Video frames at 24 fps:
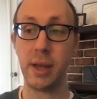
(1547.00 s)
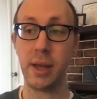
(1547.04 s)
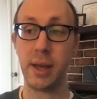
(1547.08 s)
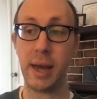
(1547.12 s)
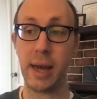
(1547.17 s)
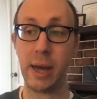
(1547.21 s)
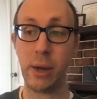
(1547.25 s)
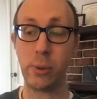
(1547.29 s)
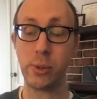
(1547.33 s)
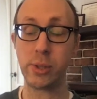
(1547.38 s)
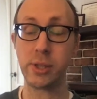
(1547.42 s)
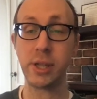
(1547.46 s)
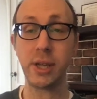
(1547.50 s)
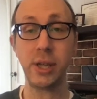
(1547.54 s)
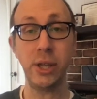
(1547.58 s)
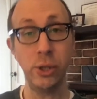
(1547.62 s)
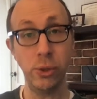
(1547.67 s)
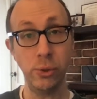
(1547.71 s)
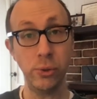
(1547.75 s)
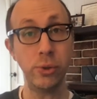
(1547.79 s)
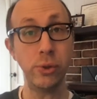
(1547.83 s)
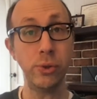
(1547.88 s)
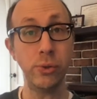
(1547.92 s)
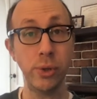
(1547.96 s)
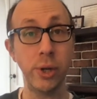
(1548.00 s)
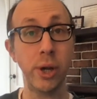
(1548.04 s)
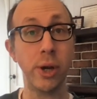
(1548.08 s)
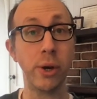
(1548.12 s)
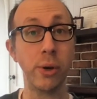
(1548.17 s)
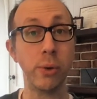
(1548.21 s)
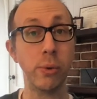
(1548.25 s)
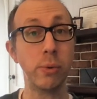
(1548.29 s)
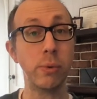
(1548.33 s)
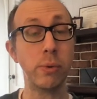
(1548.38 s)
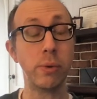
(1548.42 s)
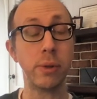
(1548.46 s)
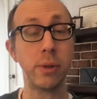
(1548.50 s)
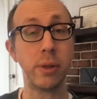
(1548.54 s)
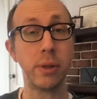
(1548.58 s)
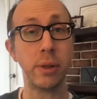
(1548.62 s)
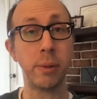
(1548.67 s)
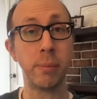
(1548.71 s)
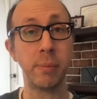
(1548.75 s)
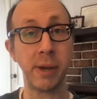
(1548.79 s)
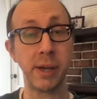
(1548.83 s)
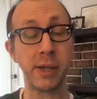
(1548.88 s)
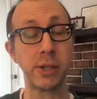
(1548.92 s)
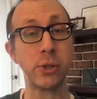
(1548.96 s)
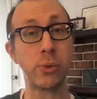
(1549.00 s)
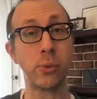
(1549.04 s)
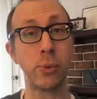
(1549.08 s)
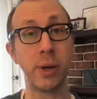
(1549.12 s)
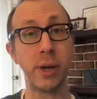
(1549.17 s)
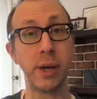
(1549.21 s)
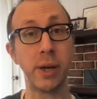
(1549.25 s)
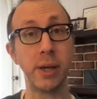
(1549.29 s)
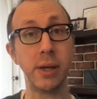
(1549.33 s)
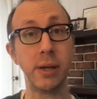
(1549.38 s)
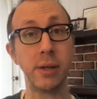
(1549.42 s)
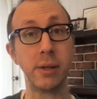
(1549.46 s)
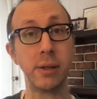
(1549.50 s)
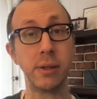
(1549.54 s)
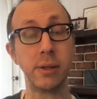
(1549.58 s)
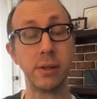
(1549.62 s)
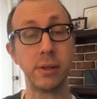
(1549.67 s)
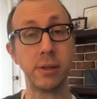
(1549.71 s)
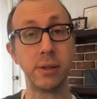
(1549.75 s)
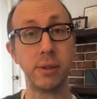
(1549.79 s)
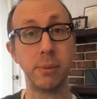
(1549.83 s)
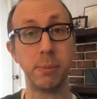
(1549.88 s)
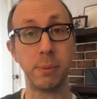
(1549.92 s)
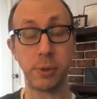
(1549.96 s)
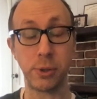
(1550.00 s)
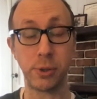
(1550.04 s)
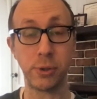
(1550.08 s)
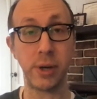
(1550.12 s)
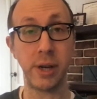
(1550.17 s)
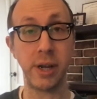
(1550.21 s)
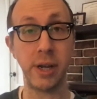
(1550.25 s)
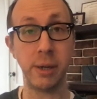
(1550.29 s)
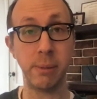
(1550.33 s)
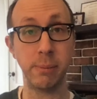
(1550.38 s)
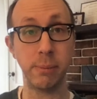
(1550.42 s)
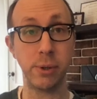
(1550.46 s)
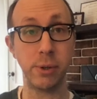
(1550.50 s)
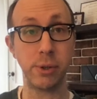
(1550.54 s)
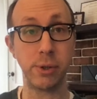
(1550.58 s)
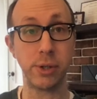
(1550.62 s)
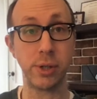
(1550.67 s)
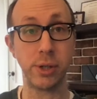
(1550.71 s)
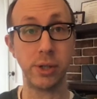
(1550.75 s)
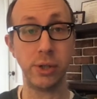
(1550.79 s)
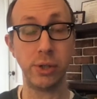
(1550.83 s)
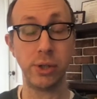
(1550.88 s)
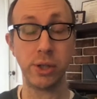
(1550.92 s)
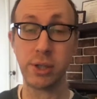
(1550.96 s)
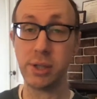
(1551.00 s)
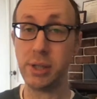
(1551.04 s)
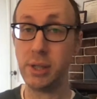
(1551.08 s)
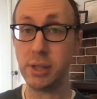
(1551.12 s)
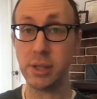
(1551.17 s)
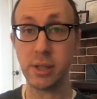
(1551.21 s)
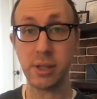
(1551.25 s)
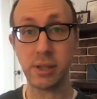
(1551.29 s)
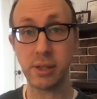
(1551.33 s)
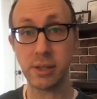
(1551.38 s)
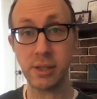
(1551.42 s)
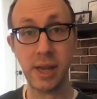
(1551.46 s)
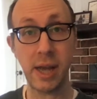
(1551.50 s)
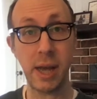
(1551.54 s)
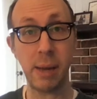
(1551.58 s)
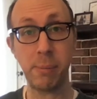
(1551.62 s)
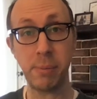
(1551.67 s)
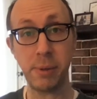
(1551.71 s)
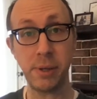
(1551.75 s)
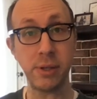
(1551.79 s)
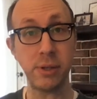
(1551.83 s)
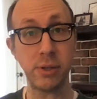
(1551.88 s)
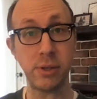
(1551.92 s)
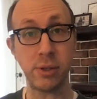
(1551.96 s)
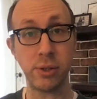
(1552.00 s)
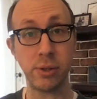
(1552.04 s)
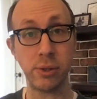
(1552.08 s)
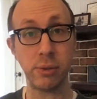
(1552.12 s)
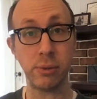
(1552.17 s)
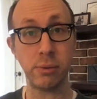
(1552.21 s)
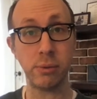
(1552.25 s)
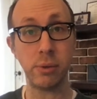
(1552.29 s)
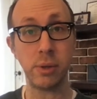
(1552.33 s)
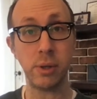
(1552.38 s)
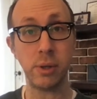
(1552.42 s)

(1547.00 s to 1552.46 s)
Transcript: I would say you do know the best way to portray an emotion. You just need to tap into